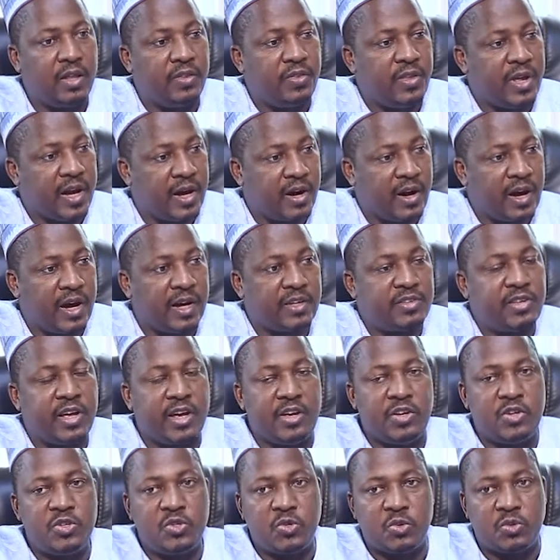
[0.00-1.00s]
There are other
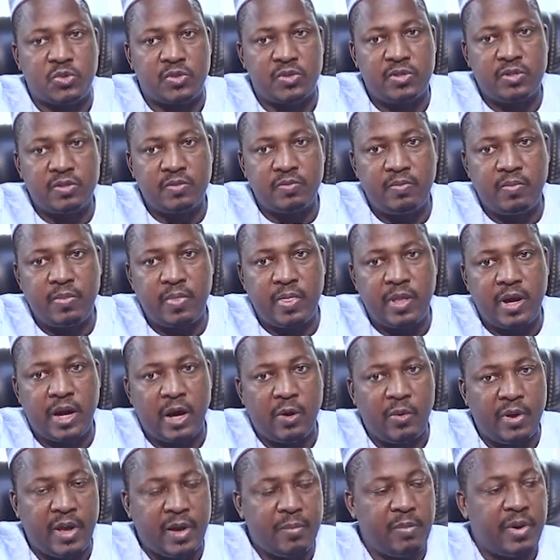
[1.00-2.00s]
issues.
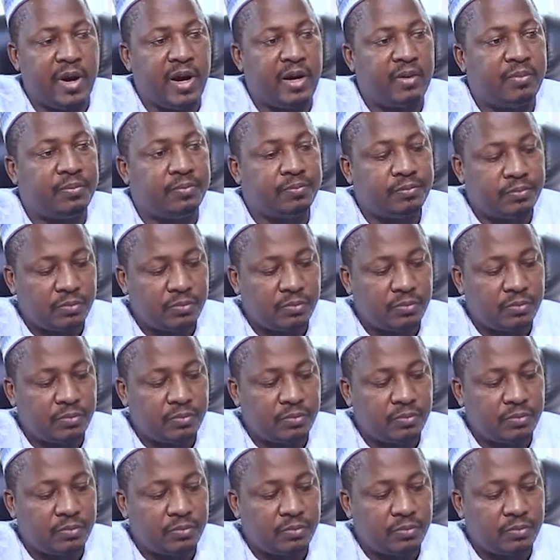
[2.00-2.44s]
However,